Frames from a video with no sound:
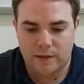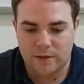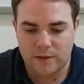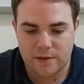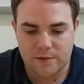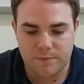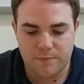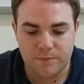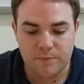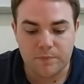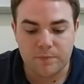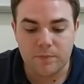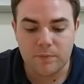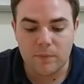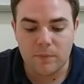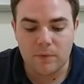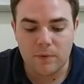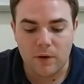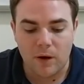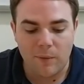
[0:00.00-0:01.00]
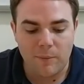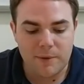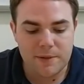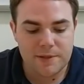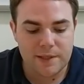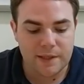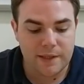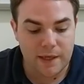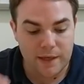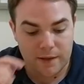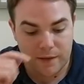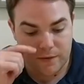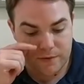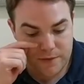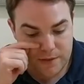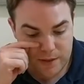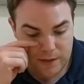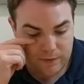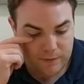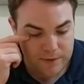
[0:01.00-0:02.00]
it looks almost identical
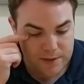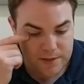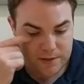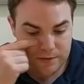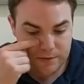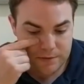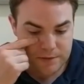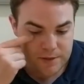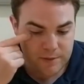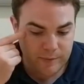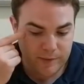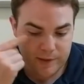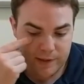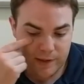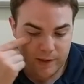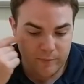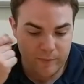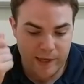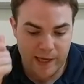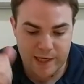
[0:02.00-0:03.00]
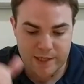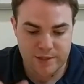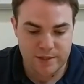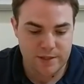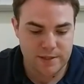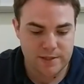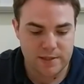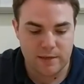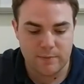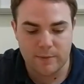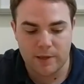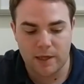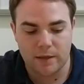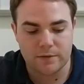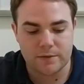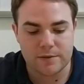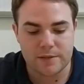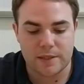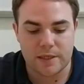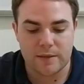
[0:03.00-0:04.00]
to the original Super Nintendo packaging, same
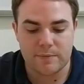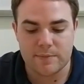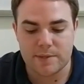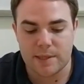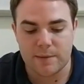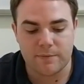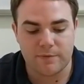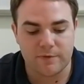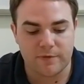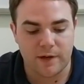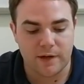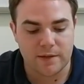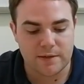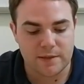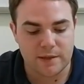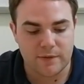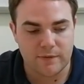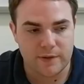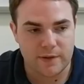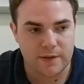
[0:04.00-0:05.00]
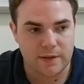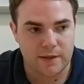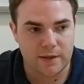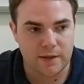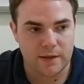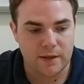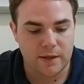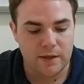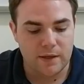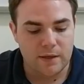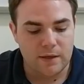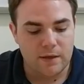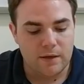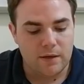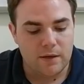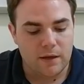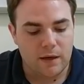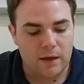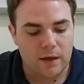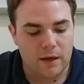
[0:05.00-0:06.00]
color scheme, same font and everything.
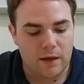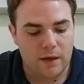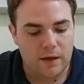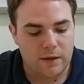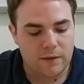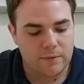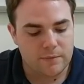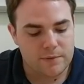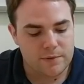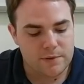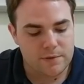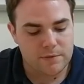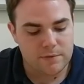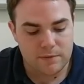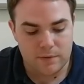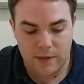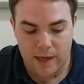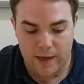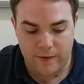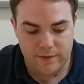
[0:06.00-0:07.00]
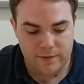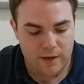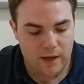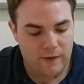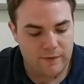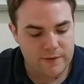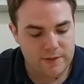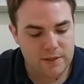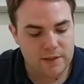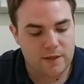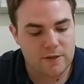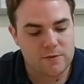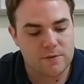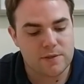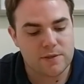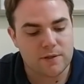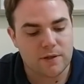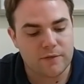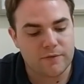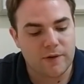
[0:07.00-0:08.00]
Obviously comes
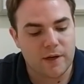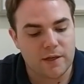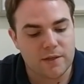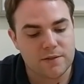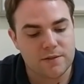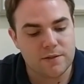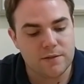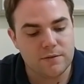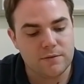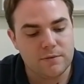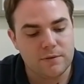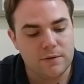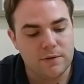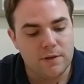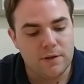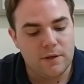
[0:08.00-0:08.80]
with Star Fox 2.